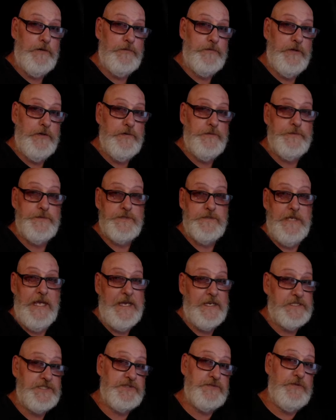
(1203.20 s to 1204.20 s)
those
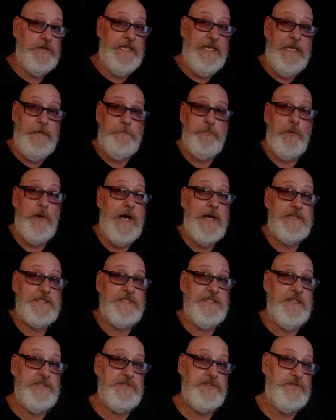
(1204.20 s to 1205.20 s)
X3D
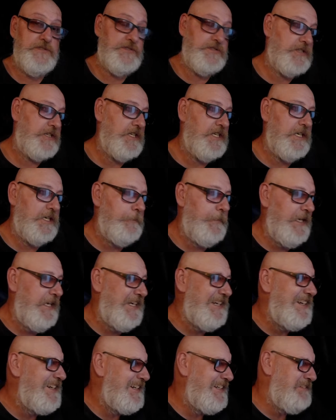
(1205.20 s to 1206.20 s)
processors are going to be
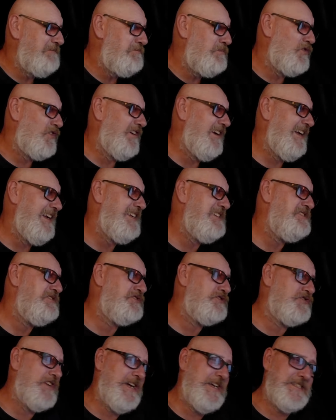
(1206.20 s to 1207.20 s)
kind of more
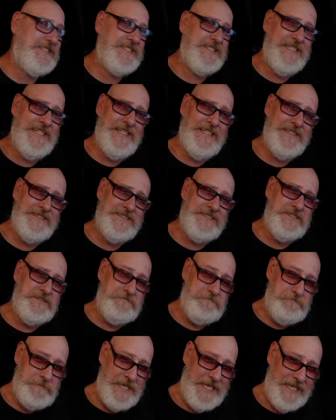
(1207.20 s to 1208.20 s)
interesting to
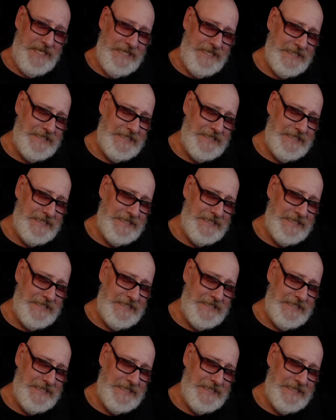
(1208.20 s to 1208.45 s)
me